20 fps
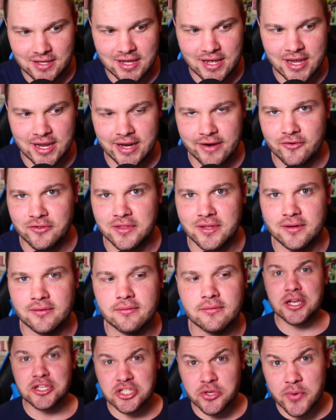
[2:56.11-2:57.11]
I hate everything.
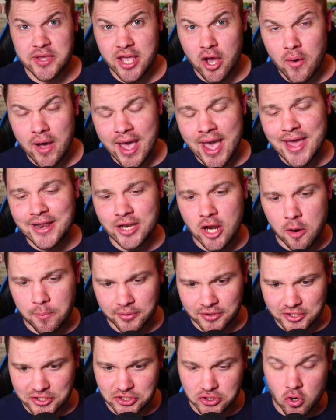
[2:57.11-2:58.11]
So we go ahead and
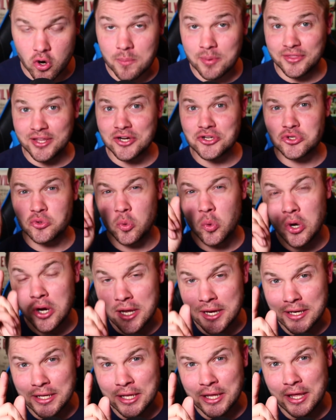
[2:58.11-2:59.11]
open the store, but there's
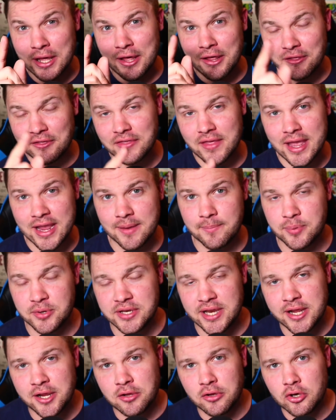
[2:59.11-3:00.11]
one thing in
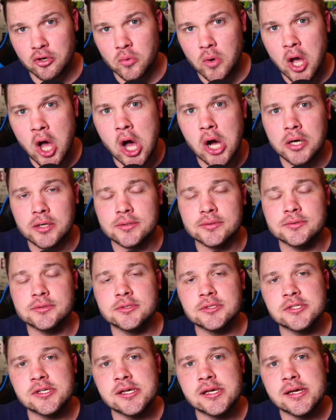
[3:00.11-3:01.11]
particular wrong.
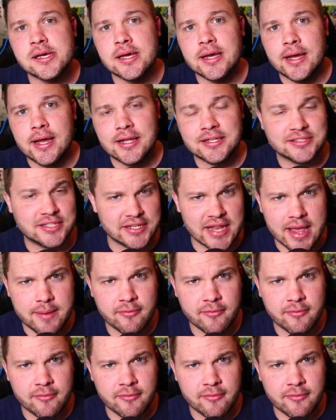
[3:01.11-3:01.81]
It's the day